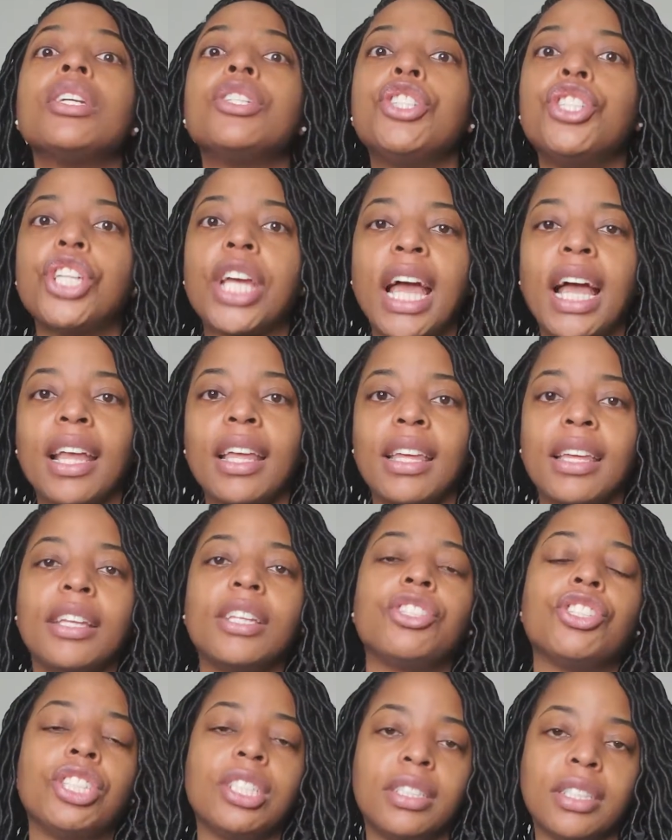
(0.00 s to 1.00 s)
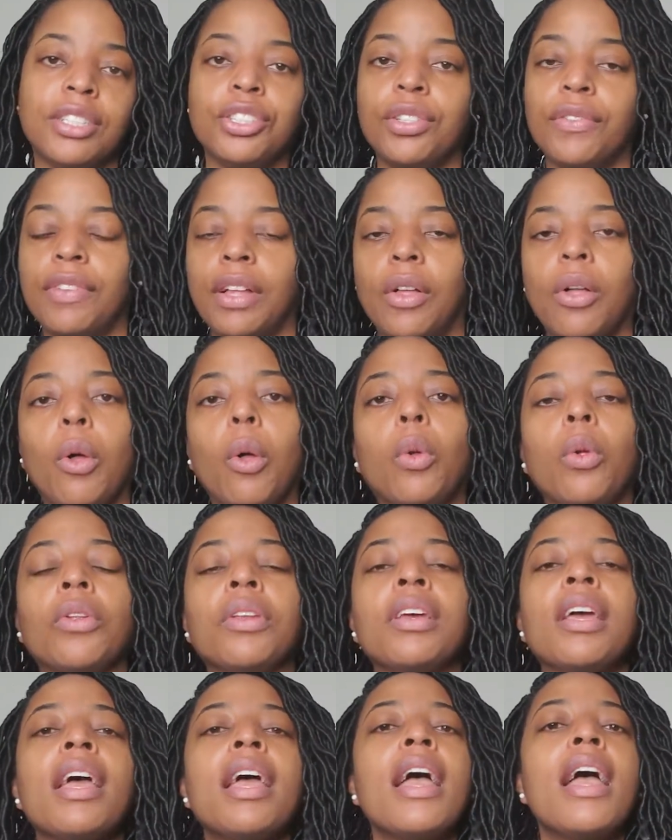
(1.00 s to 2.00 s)
Jackie, because she said she felt
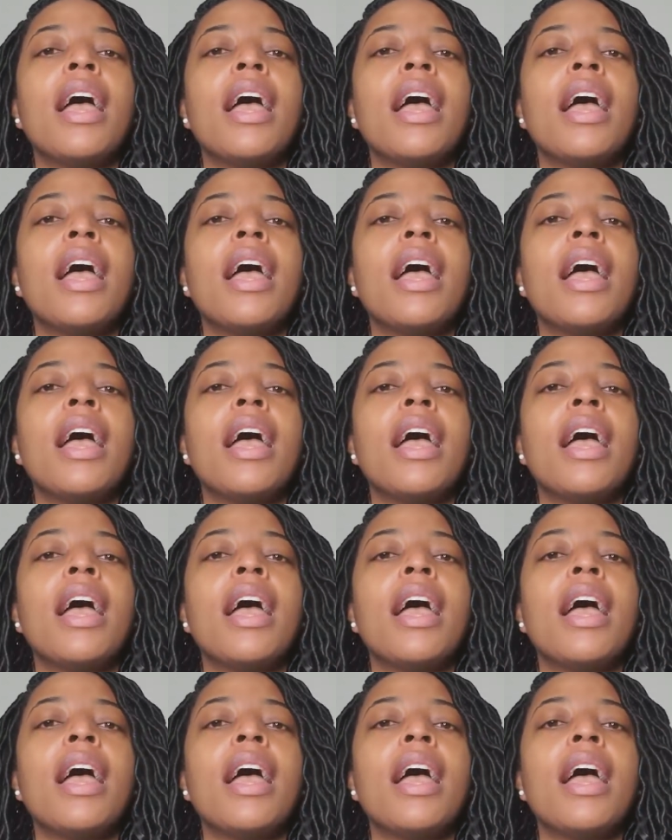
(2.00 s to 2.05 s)
old,